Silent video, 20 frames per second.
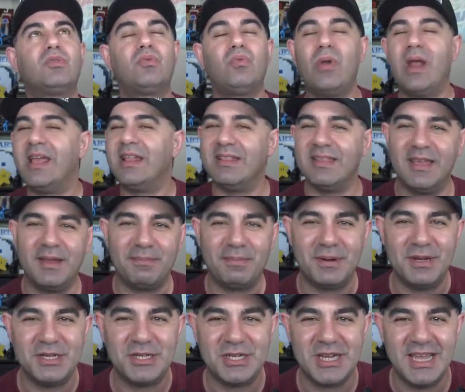greatly
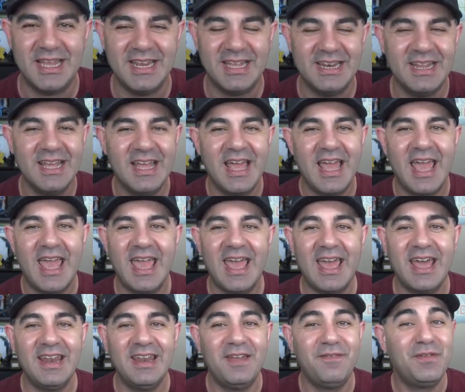appreciated.
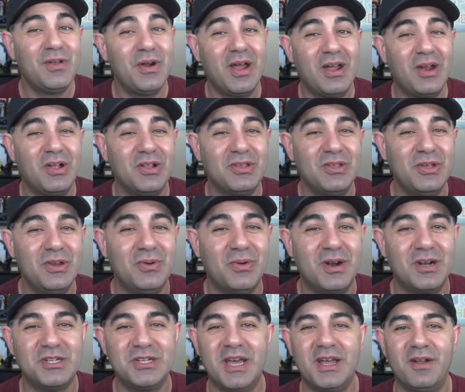And if you're at all new to
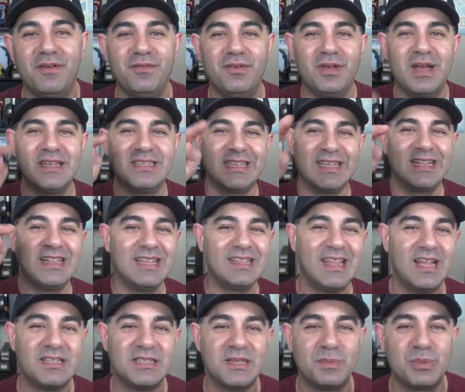our channel, if you guys can click
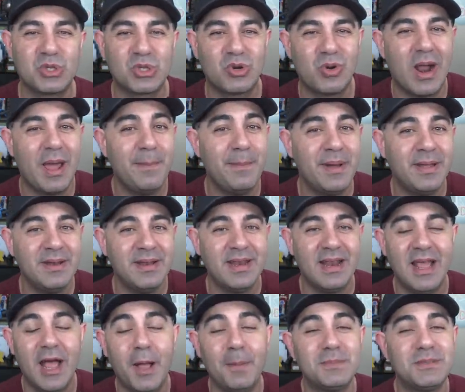that subscribe button,
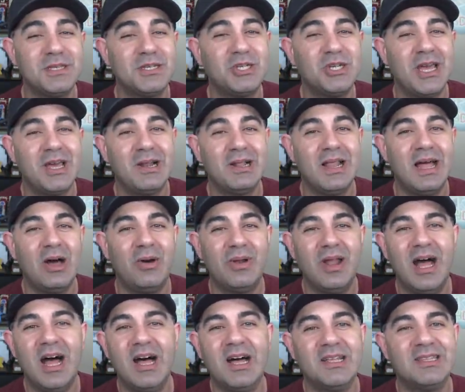it helps the channel out
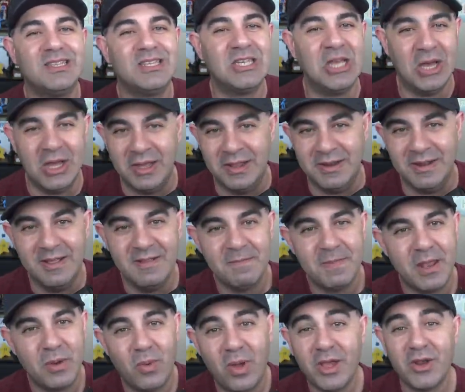a ton.
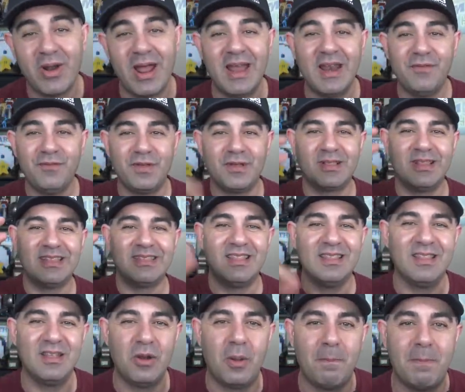And while you're at it, if you click the
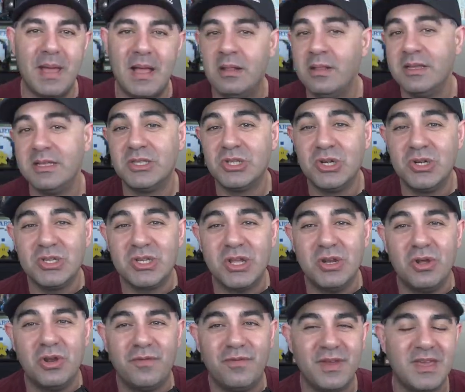little bell, it turns
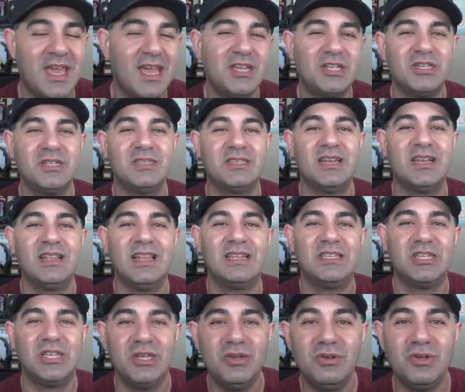on notifications and it
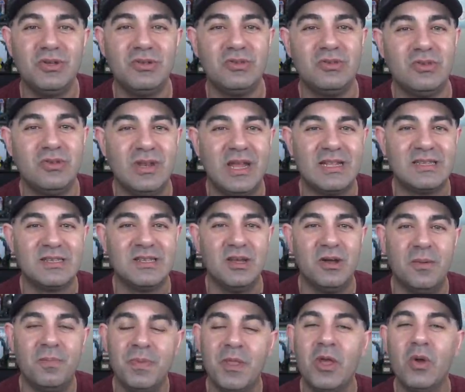lets you dudes and dudettes
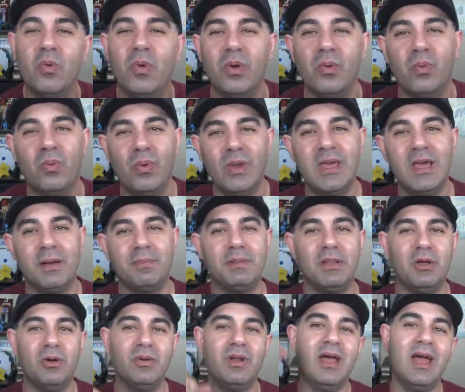know when we
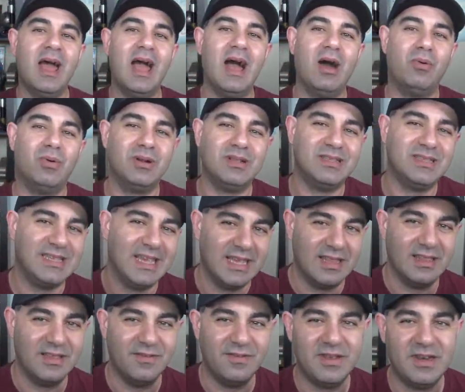upload our
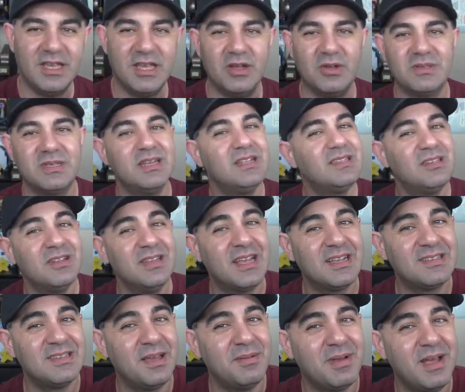daily videos. And until
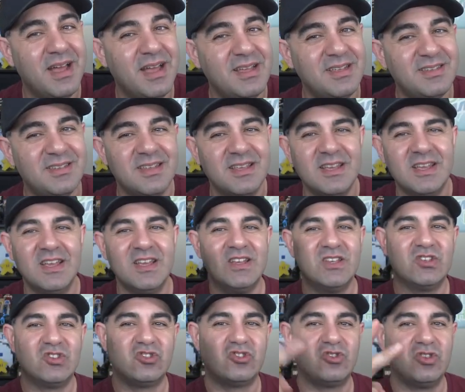next time, guys,
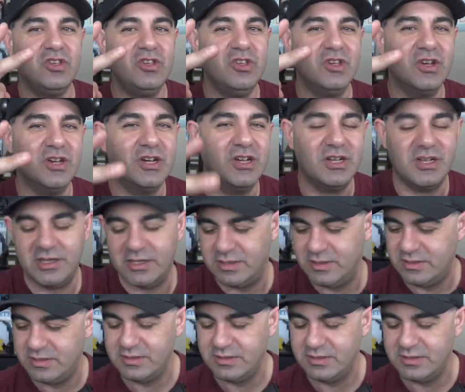see ya.